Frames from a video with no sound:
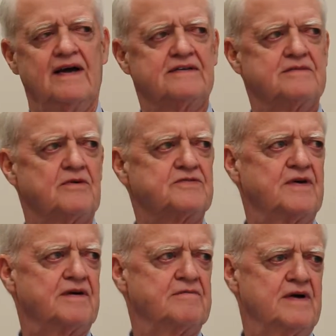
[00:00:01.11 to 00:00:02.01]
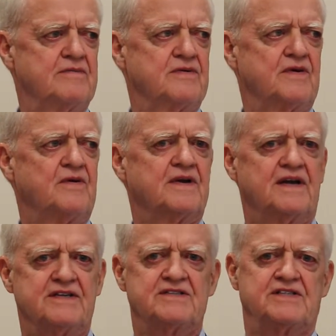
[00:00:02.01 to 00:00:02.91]
As the most veteran member of the
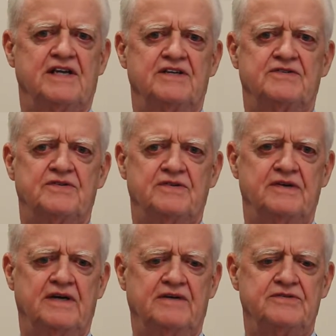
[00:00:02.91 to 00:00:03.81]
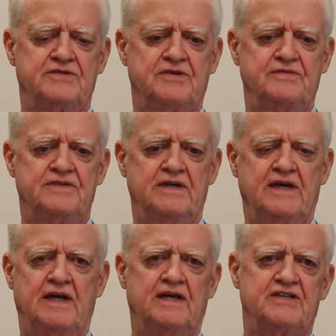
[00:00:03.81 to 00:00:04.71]
Oregon Legislature, he served
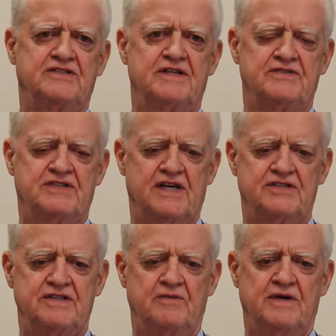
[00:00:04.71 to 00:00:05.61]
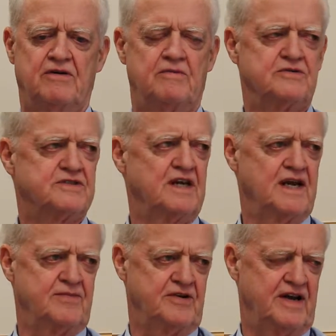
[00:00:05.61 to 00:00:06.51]
in a legislative session that went almost to
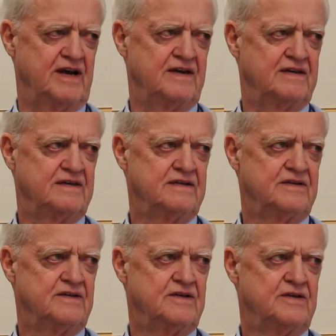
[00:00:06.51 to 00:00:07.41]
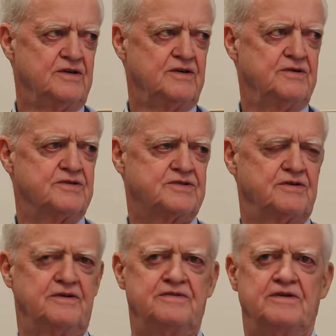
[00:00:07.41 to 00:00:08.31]
Labor Day, who
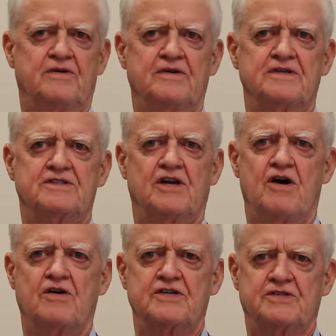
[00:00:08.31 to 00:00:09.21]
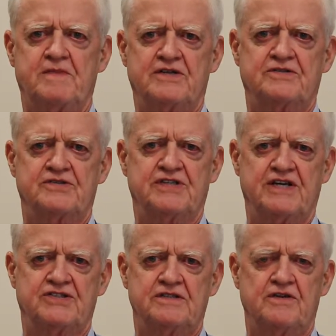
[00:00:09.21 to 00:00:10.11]
served in Oregon's longest special
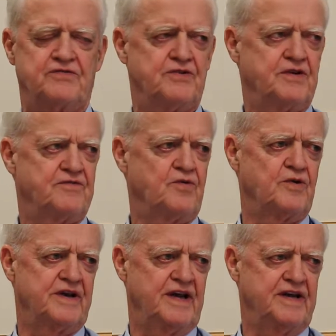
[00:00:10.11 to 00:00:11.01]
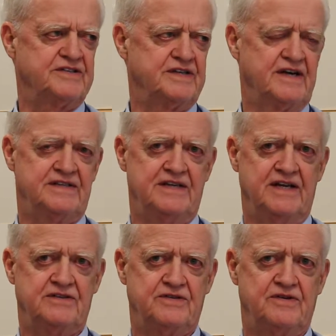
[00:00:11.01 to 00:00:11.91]
session, the 34 days in
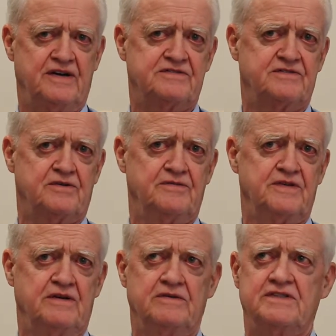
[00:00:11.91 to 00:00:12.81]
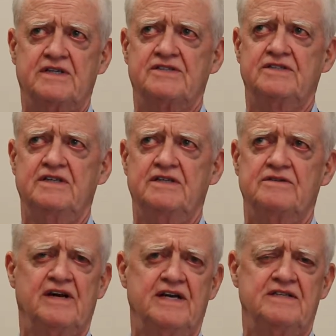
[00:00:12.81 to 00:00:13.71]
1982. I've served in
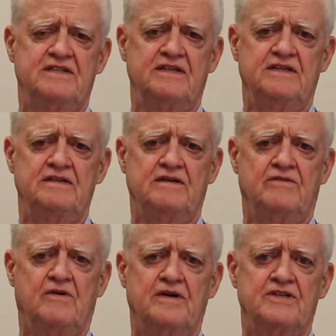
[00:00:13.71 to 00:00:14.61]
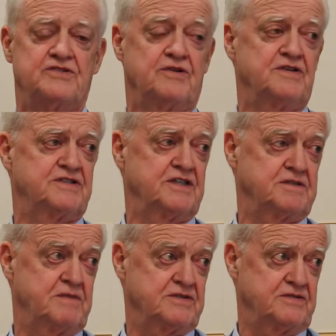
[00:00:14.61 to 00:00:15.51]
16 to 18 of Oregon's 36
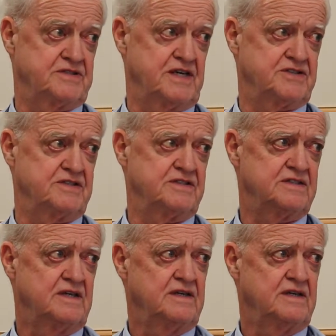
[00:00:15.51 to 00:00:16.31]
special sessions.